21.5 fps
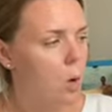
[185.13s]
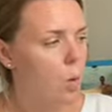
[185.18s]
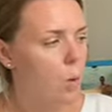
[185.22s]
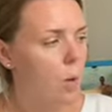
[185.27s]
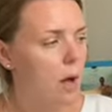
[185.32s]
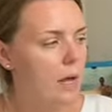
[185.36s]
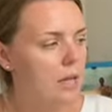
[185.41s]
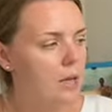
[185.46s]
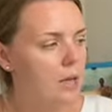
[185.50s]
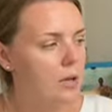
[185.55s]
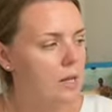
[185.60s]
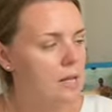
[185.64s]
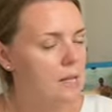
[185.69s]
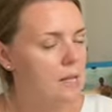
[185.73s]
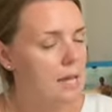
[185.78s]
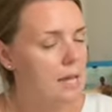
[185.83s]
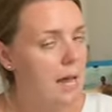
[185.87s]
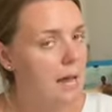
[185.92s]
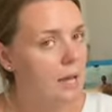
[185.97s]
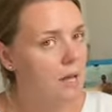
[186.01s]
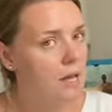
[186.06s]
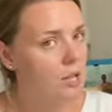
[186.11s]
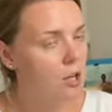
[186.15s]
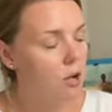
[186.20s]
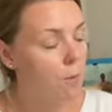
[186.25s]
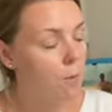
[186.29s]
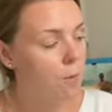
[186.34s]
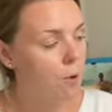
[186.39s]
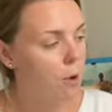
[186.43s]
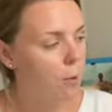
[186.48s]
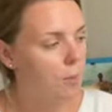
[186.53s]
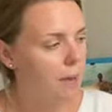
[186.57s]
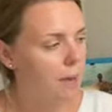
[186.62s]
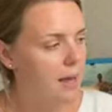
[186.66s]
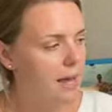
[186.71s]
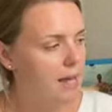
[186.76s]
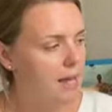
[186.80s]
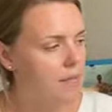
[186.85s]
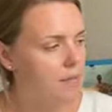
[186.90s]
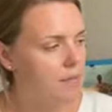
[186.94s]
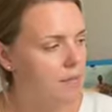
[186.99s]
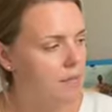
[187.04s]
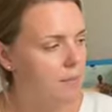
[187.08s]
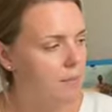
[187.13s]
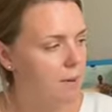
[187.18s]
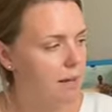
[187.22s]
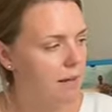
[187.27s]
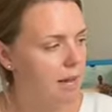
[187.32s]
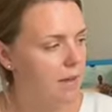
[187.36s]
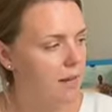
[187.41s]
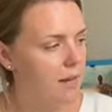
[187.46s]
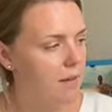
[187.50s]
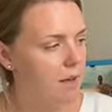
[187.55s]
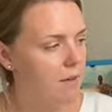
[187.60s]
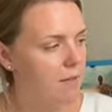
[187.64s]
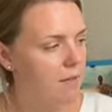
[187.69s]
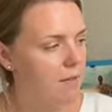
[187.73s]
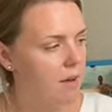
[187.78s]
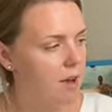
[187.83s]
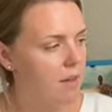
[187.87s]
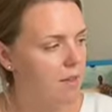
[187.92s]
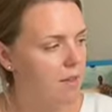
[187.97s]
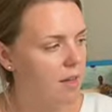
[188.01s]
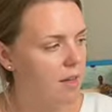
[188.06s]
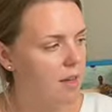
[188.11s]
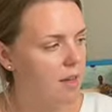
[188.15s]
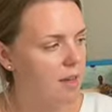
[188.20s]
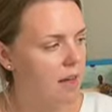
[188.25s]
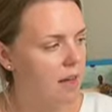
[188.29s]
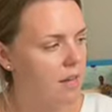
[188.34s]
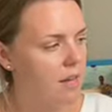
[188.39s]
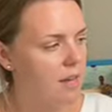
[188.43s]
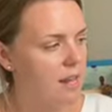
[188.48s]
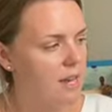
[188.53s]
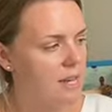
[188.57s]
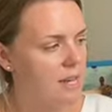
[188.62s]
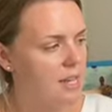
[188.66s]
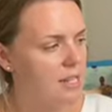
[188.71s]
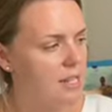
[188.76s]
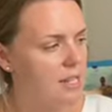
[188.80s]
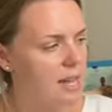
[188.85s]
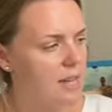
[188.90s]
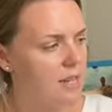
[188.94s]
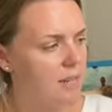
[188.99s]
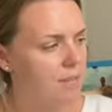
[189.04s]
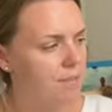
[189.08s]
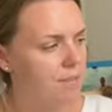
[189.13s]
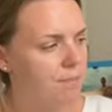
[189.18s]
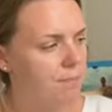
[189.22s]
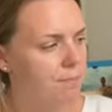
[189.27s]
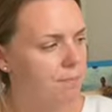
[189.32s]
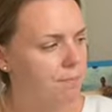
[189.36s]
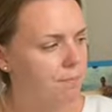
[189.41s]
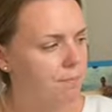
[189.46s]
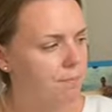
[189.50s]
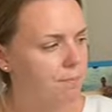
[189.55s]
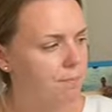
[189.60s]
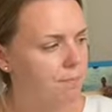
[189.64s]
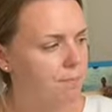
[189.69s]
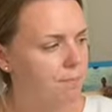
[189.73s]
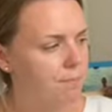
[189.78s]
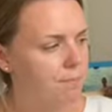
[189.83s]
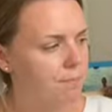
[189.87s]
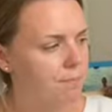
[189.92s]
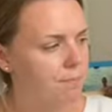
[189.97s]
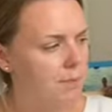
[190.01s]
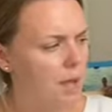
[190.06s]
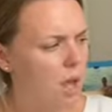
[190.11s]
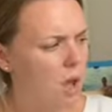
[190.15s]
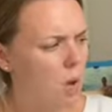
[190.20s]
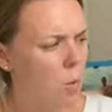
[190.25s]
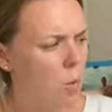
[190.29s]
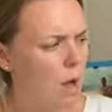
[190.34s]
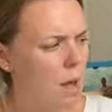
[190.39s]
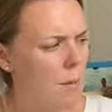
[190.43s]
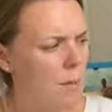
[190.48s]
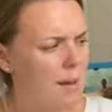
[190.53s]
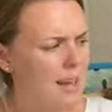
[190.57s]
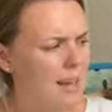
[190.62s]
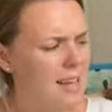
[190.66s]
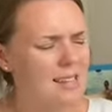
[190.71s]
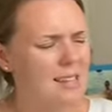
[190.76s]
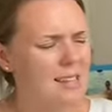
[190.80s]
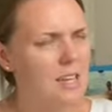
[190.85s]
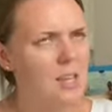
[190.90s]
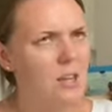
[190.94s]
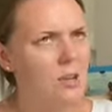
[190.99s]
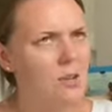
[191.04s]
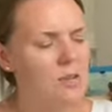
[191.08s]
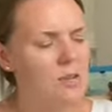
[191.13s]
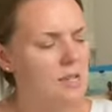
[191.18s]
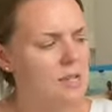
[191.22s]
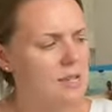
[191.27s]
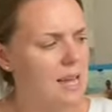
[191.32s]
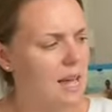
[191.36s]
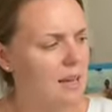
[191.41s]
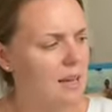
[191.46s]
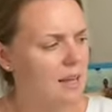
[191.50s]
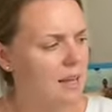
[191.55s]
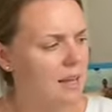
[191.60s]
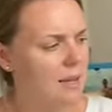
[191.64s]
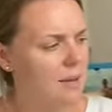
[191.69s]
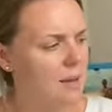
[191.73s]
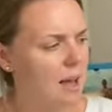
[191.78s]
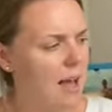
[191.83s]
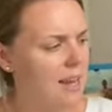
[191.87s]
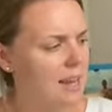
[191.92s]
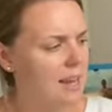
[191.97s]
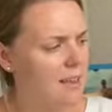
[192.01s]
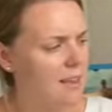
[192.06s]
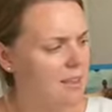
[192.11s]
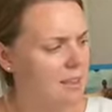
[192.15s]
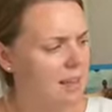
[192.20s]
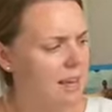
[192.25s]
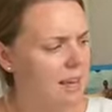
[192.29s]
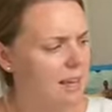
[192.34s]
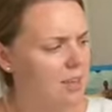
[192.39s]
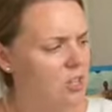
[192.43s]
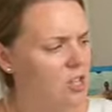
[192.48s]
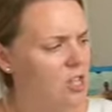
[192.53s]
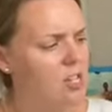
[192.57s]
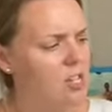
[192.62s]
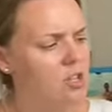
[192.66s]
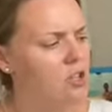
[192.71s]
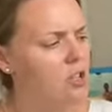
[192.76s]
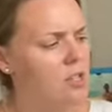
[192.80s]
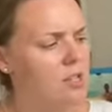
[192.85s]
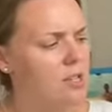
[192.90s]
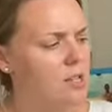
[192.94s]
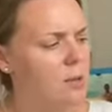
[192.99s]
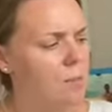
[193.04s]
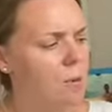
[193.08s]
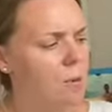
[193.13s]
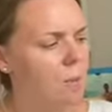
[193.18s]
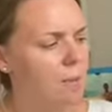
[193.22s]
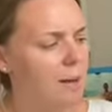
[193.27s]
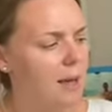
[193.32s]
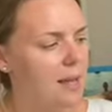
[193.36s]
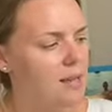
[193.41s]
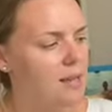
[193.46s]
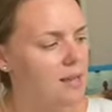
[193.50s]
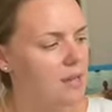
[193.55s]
"Well, you can tell your puppet," began her father, and then he said, "Why am I asking you to tell her anything? She's just a puppet."